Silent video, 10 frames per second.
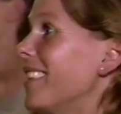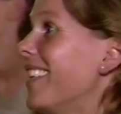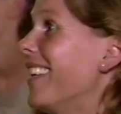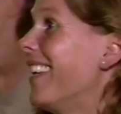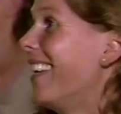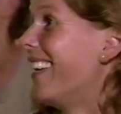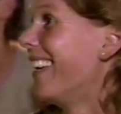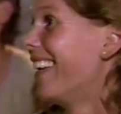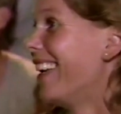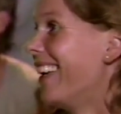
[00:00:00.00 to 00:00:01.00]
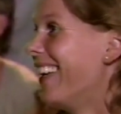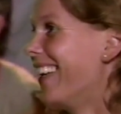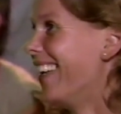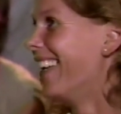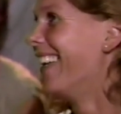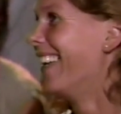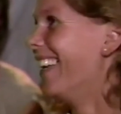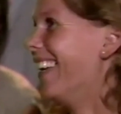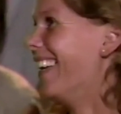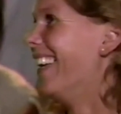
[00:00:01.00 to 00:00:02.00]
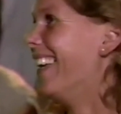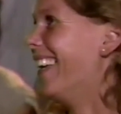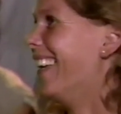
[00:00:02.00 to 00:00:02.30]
the two-faced man, he would contort